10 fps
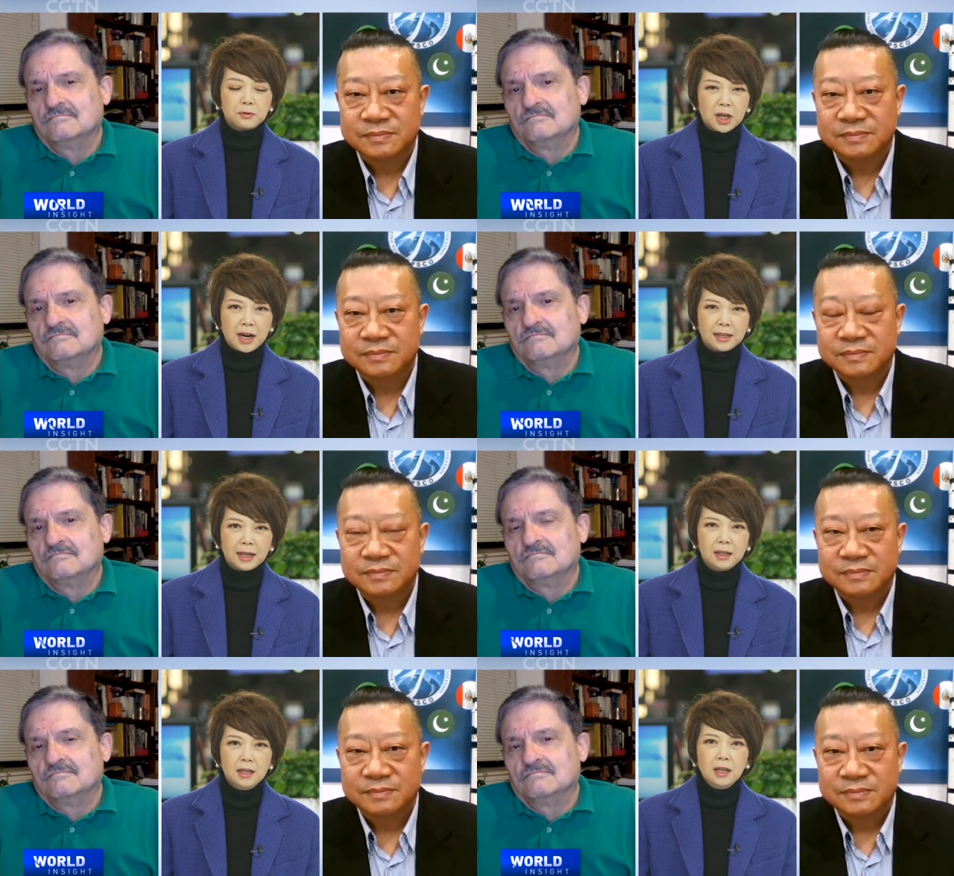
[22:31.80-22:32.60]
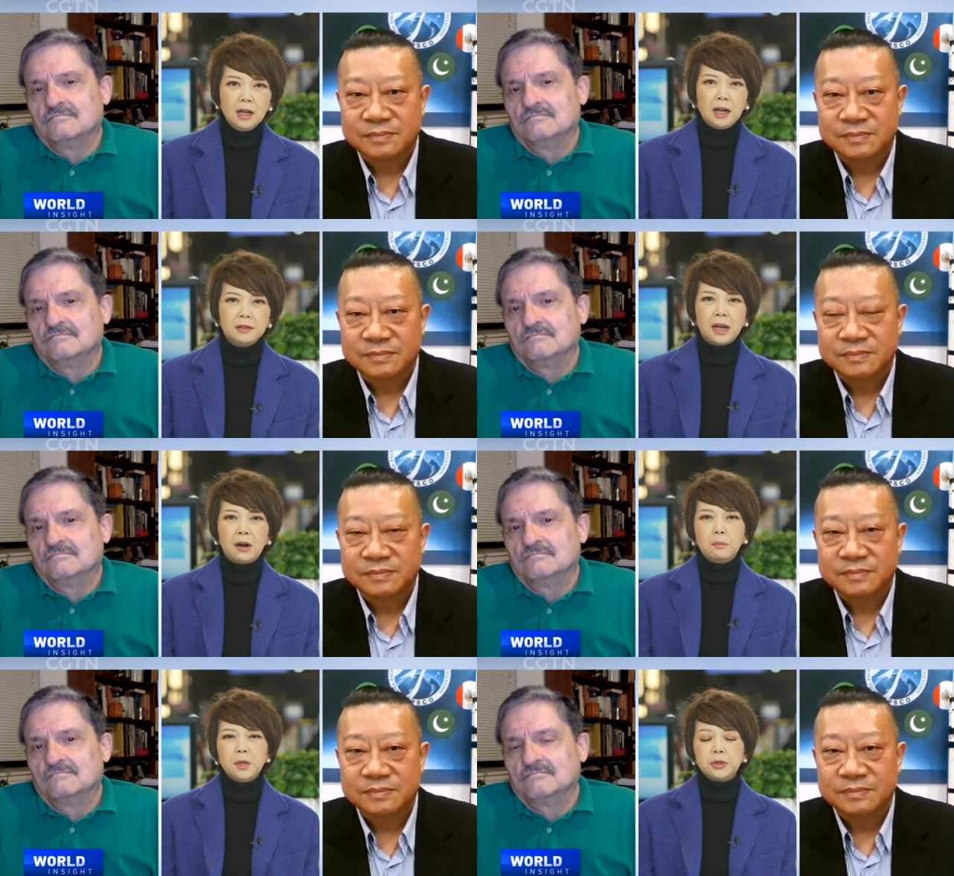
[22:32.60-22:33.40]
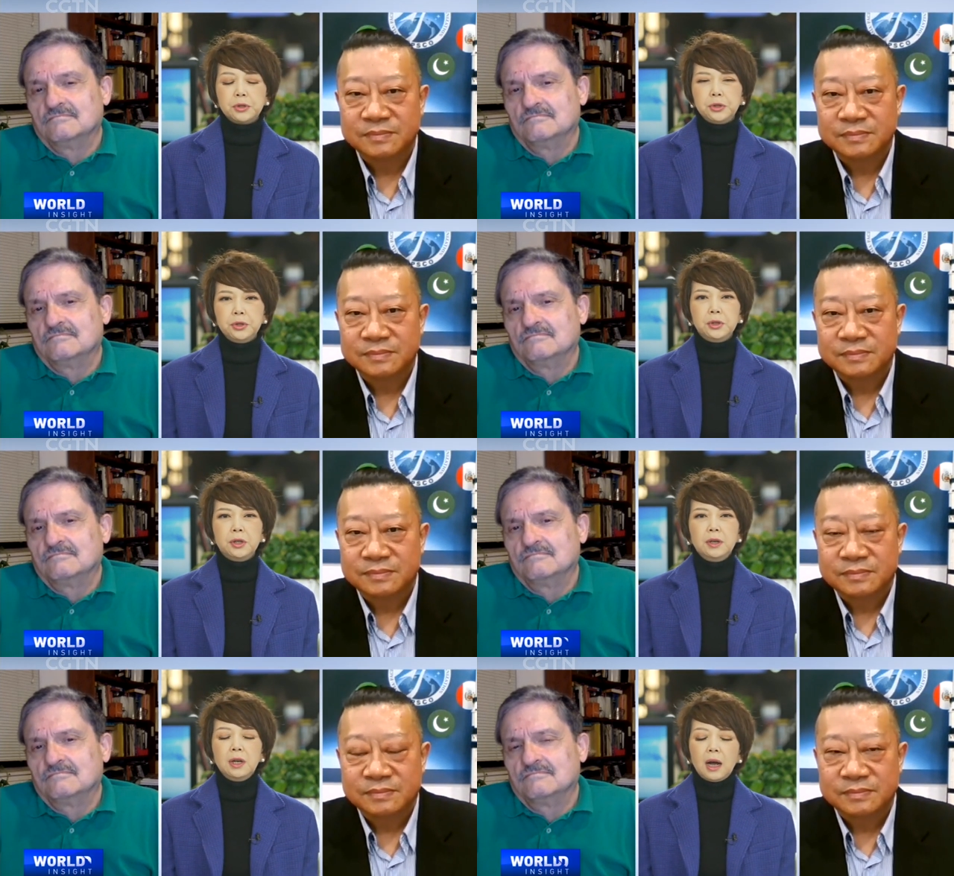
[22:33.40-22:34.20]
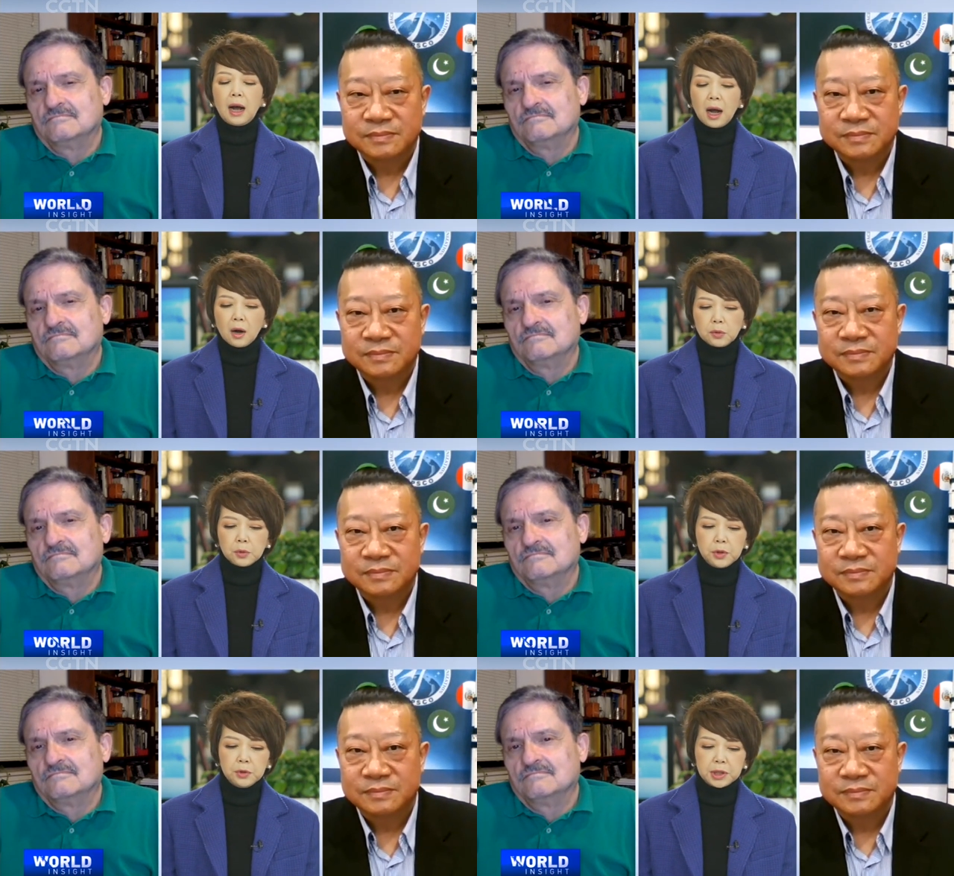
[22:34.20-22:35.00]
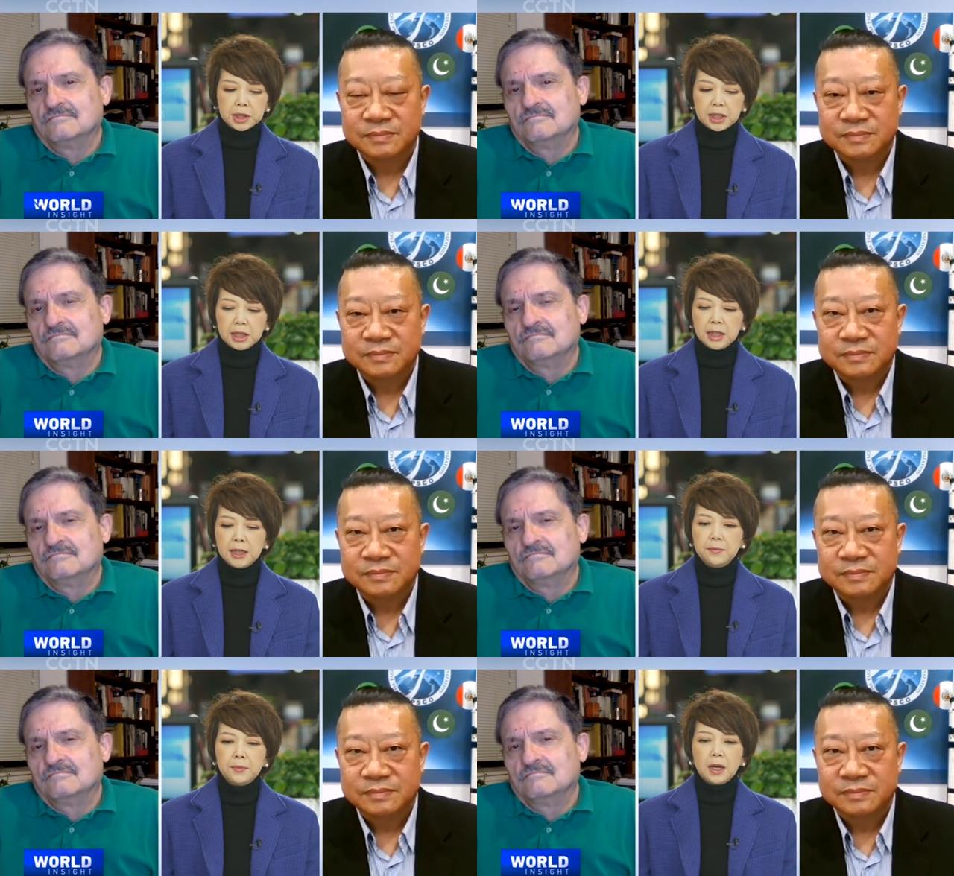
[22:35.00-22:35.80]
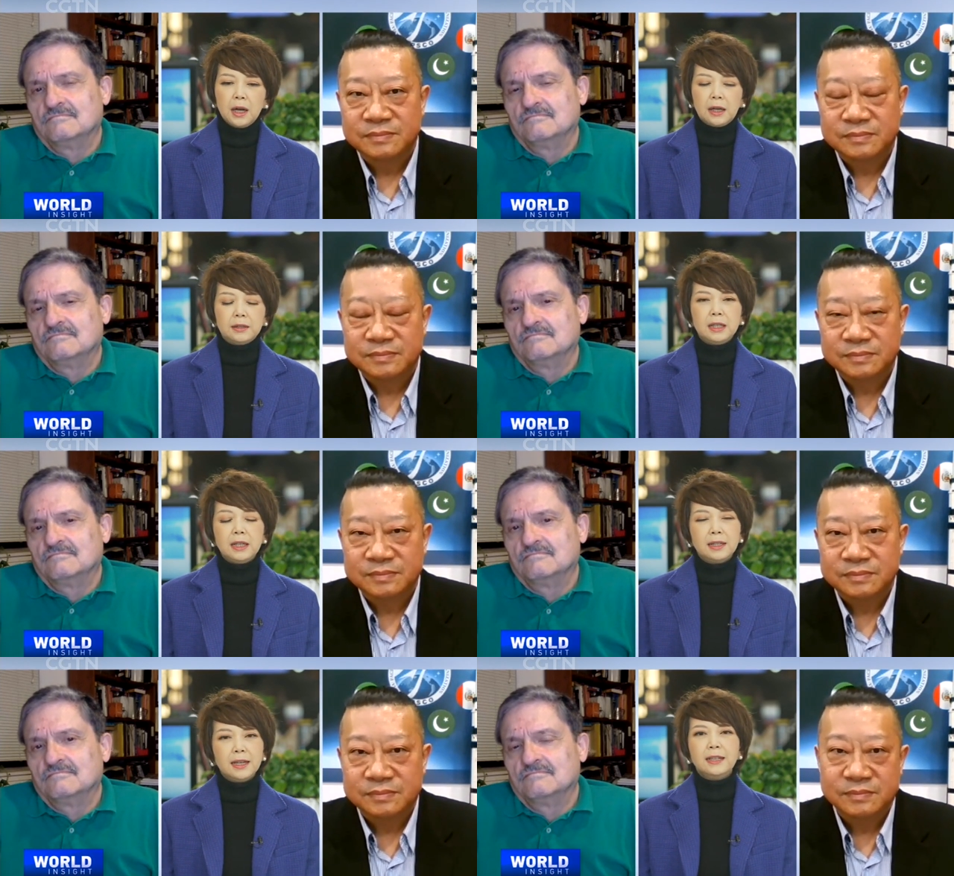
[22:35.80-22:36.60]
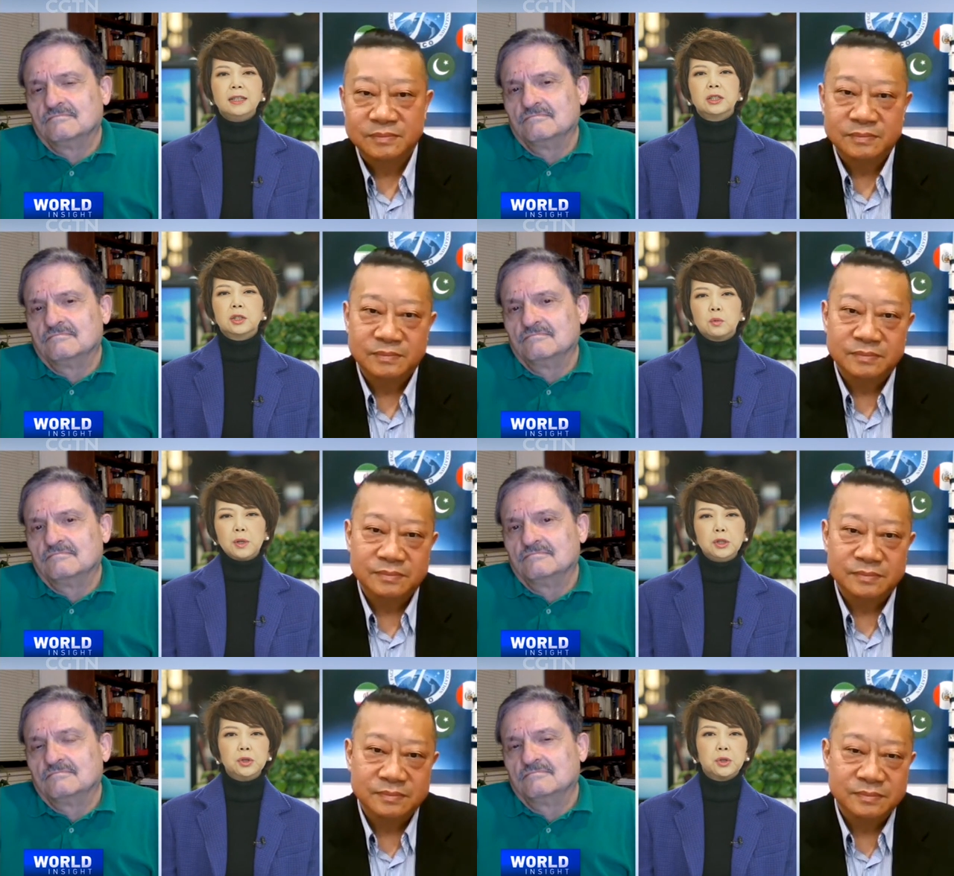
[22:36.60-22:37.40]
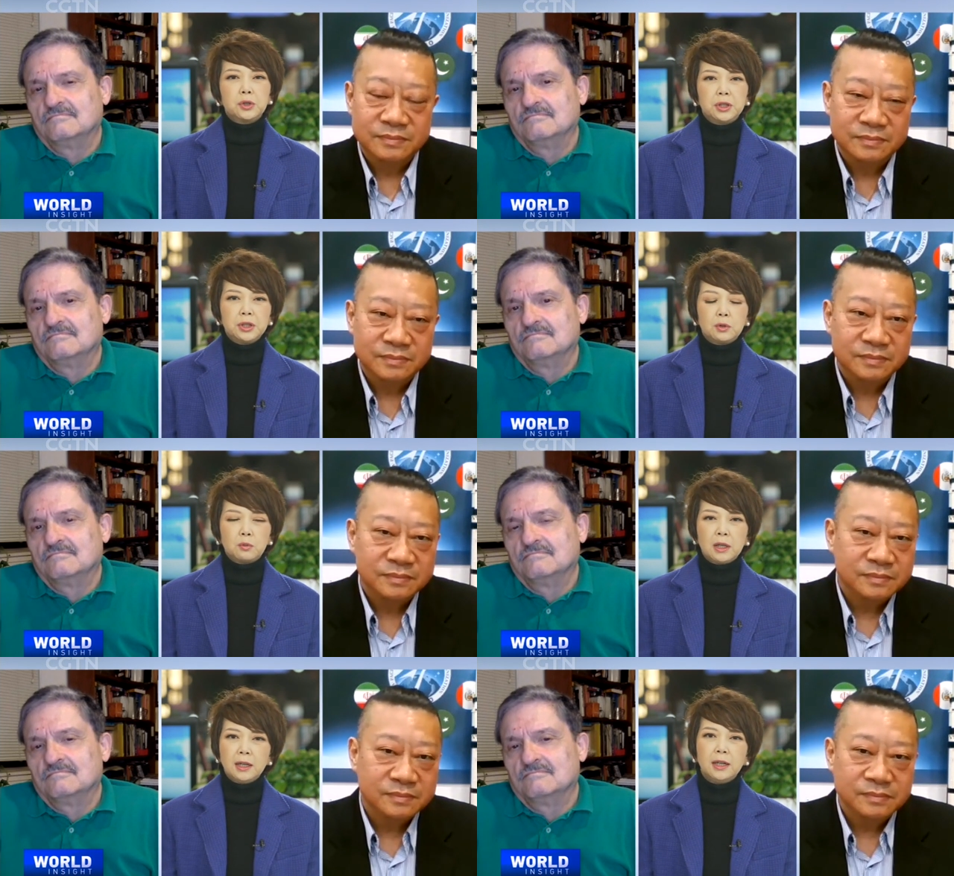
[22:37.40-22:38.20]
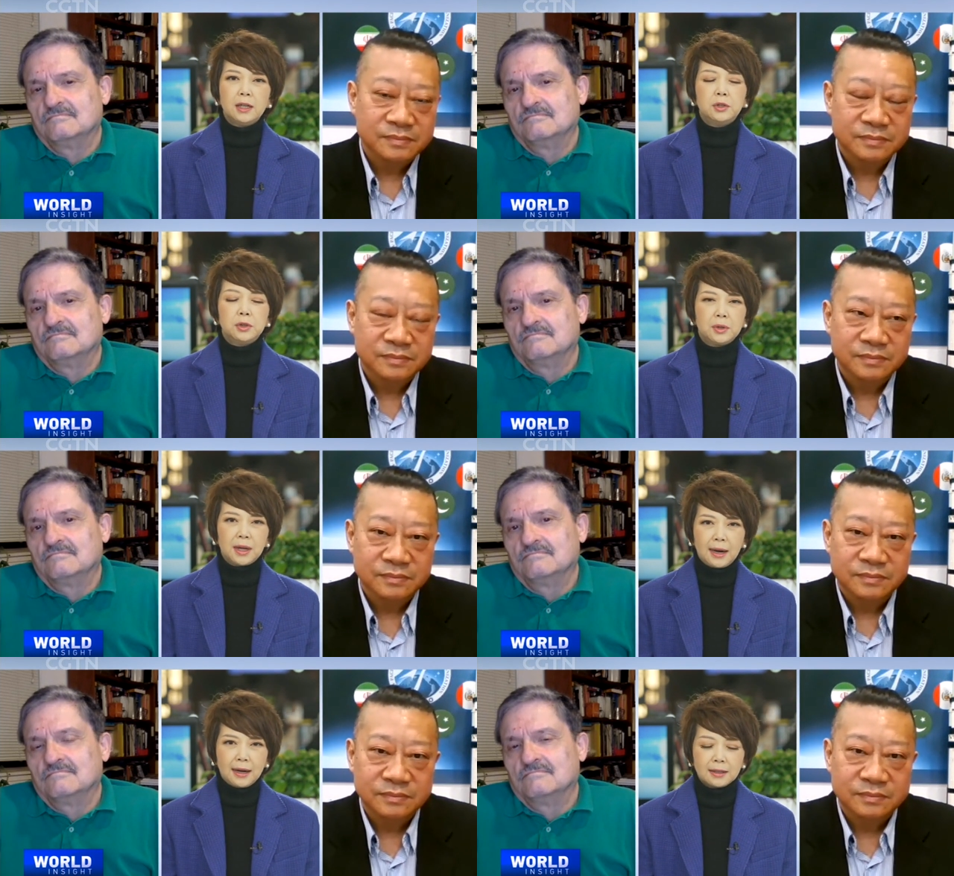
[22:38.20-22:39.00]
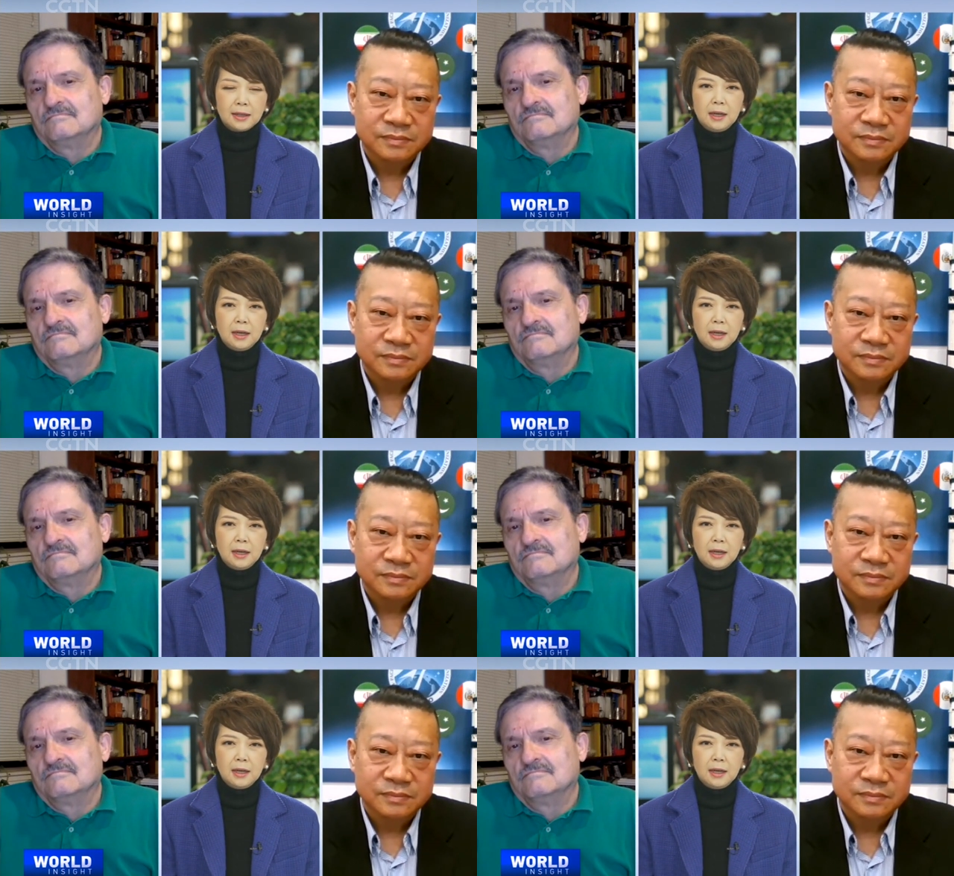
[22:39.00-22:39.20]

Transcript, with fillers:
Speaker 1: of China. Uh, now, Mr. Xu, how do you see uh, the latest researches related to that?